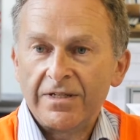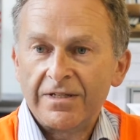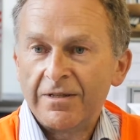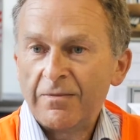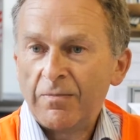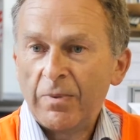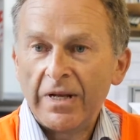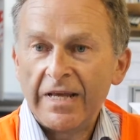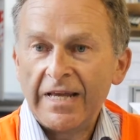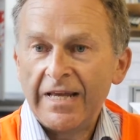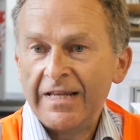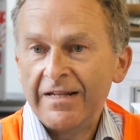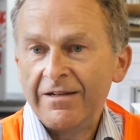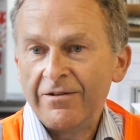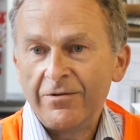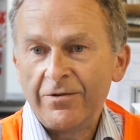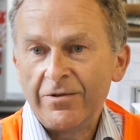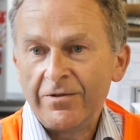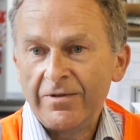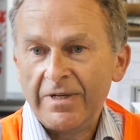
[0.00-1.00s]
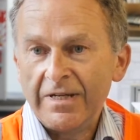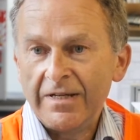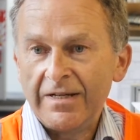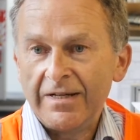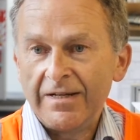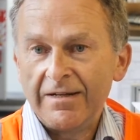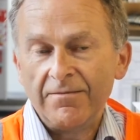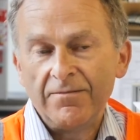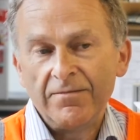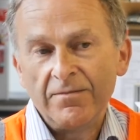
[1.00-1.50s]
to the plan, or
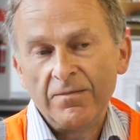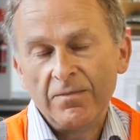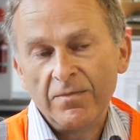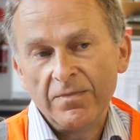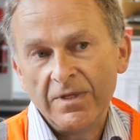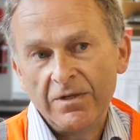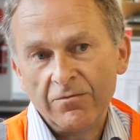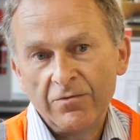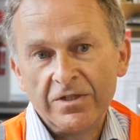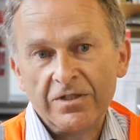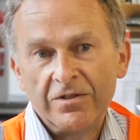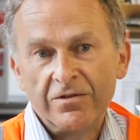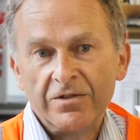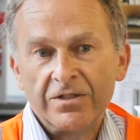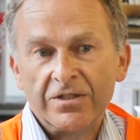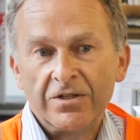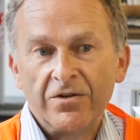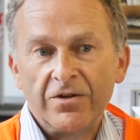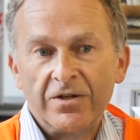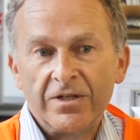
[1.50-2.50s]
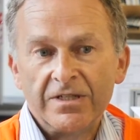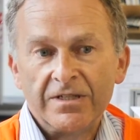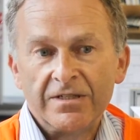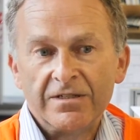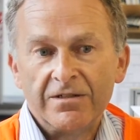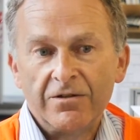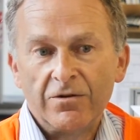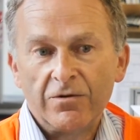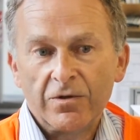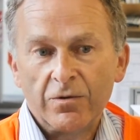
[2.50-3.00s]
the original design
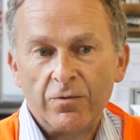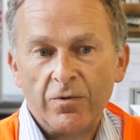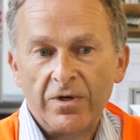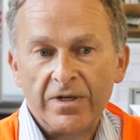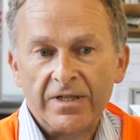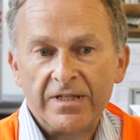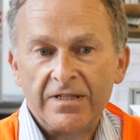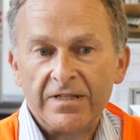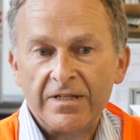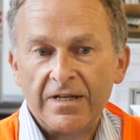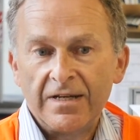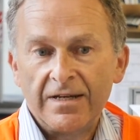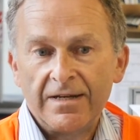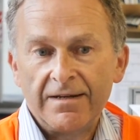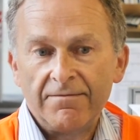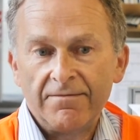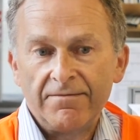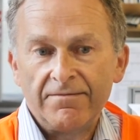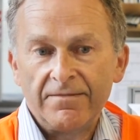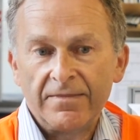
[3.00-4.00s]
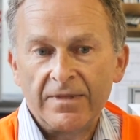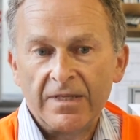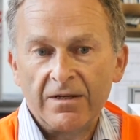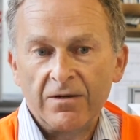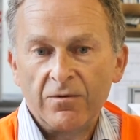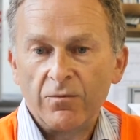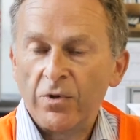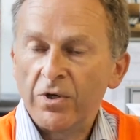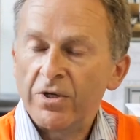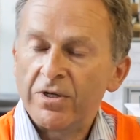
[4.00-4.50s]
is not quite
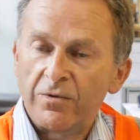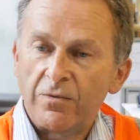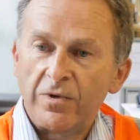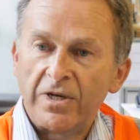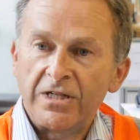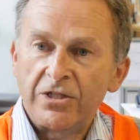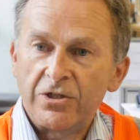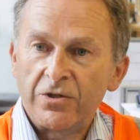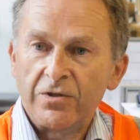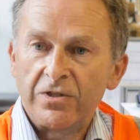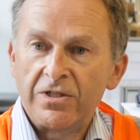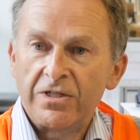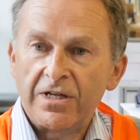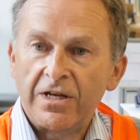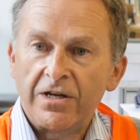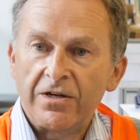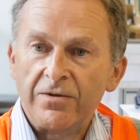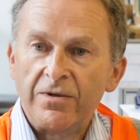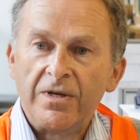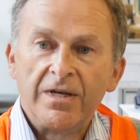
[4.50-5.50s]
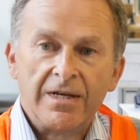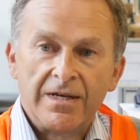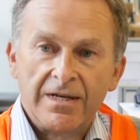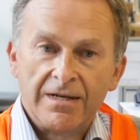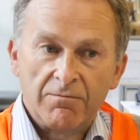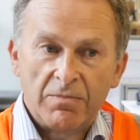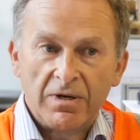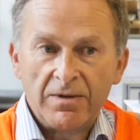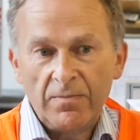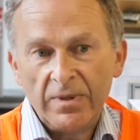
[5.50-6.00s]
work the way it should. So
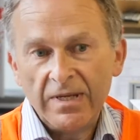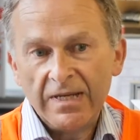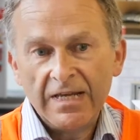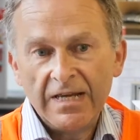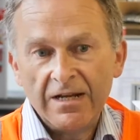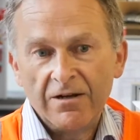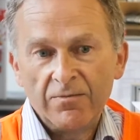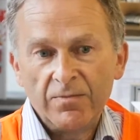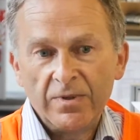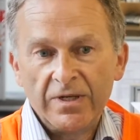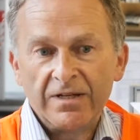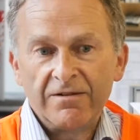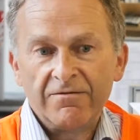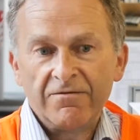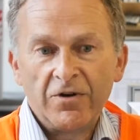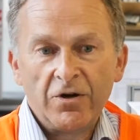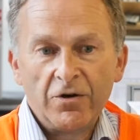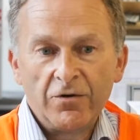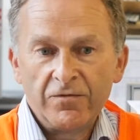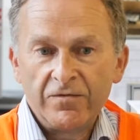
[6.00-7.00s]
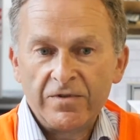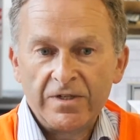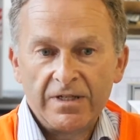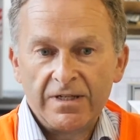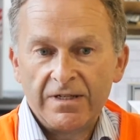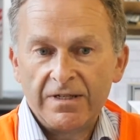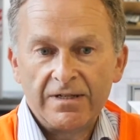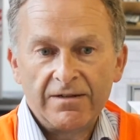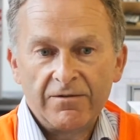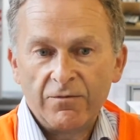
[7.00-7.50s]
by being here and being involved
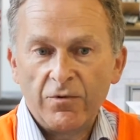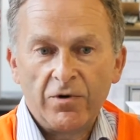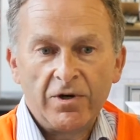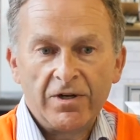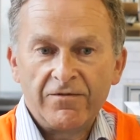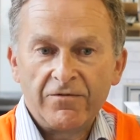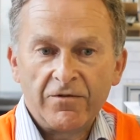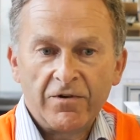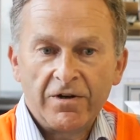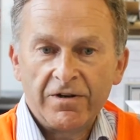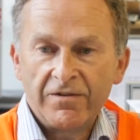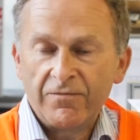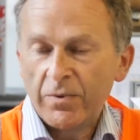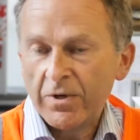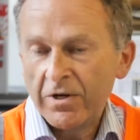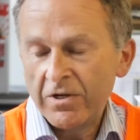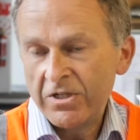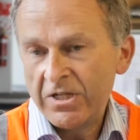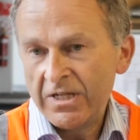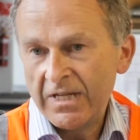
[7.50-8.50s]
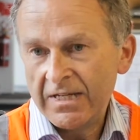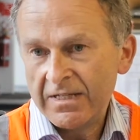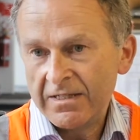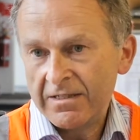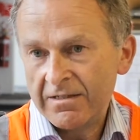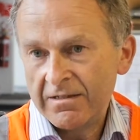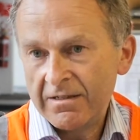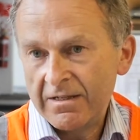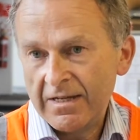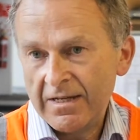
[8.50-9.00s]
in a wide variety of
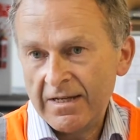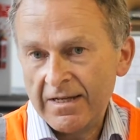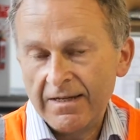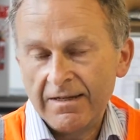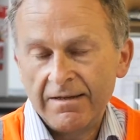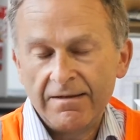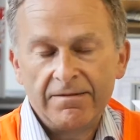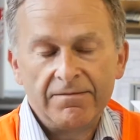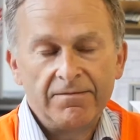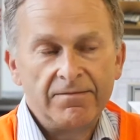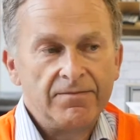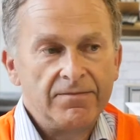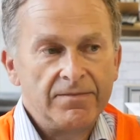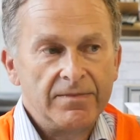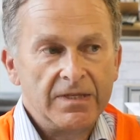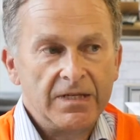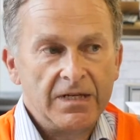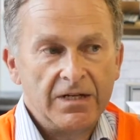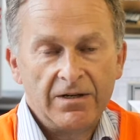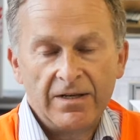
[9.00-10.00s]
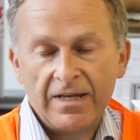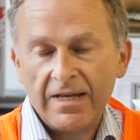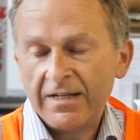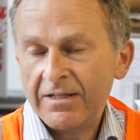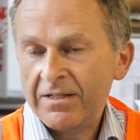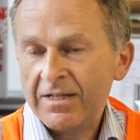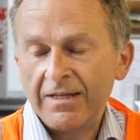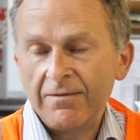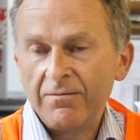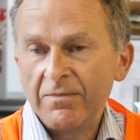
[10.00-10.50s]
projects, you know,
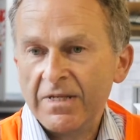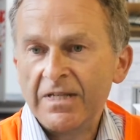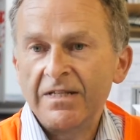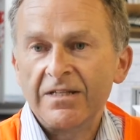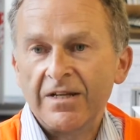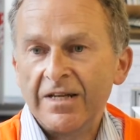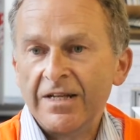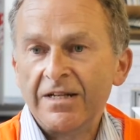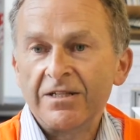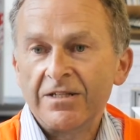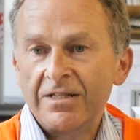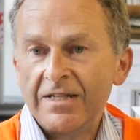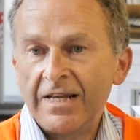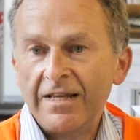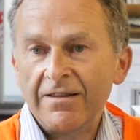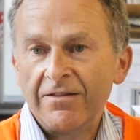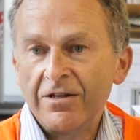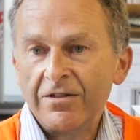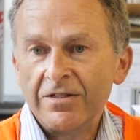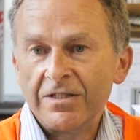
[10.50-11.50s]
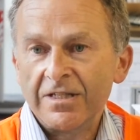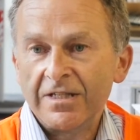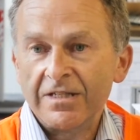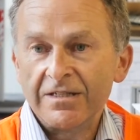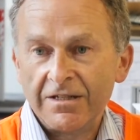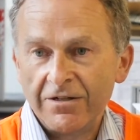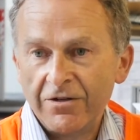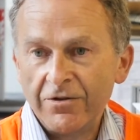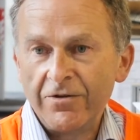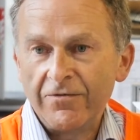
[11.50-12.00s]
our team get to understand those
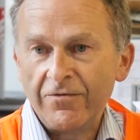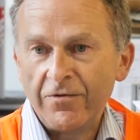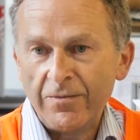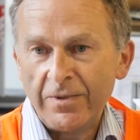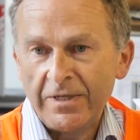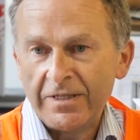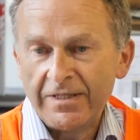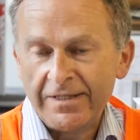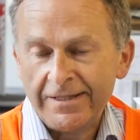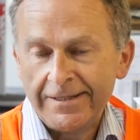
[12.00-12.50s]
things and learn from it.